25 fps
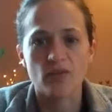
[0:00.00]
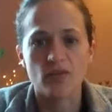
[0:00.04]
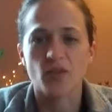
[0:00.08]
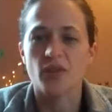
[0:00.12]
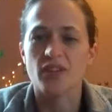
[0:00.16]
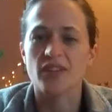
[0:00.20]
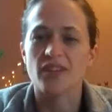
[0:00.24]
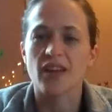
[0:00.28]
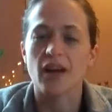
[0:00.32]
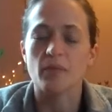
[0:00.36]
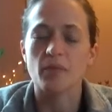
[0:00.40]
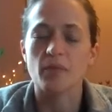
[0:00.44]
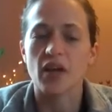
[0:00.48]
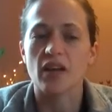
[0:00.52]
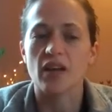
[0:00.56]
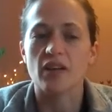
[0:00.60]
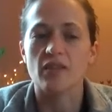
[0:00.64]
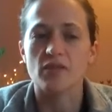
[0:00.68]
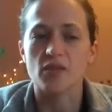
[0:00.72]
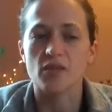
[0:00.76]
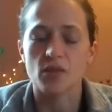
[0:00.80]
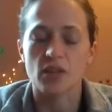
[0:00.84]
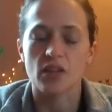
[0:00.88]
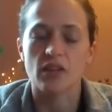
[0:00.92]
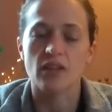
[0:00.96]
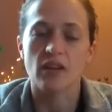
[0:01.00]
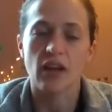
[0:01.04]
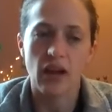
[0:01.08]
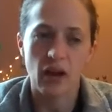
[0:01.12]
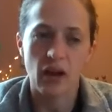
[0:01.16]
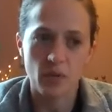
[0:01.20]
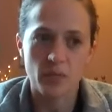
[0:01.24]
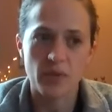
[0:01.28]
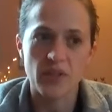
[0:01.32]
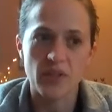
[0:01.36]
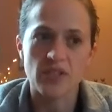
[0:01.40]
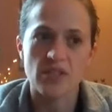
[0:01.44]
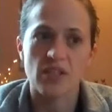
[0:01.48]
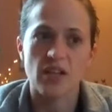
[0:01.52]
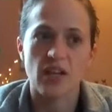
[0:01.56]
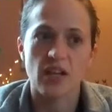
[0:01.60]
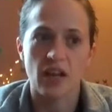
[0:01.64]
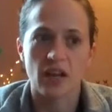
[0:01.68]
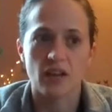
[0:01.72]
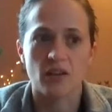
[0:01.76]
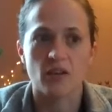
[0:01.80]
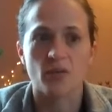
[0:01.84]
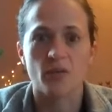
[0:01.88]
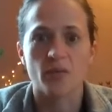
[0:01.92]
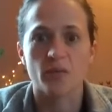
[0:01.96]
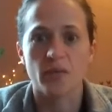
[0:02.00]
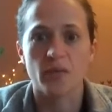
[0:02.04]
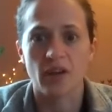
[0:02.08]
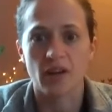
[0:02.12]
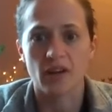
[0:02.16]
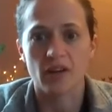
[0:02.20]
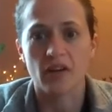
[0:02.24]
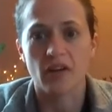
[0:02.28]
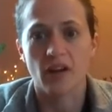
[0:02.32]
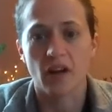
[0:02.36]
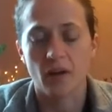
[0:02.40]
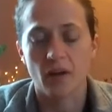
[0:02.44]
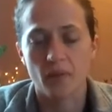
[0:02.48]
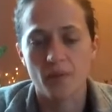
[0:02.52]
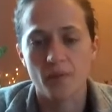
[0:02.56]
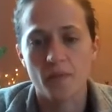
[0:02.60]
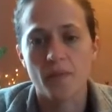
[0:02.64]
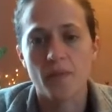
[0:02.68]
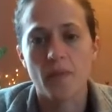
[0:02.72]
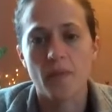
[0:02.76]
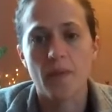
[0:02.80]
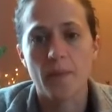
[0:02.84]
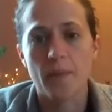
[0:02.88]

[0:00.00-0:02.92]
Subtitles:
So I'm kind of doing outpatient and home care now.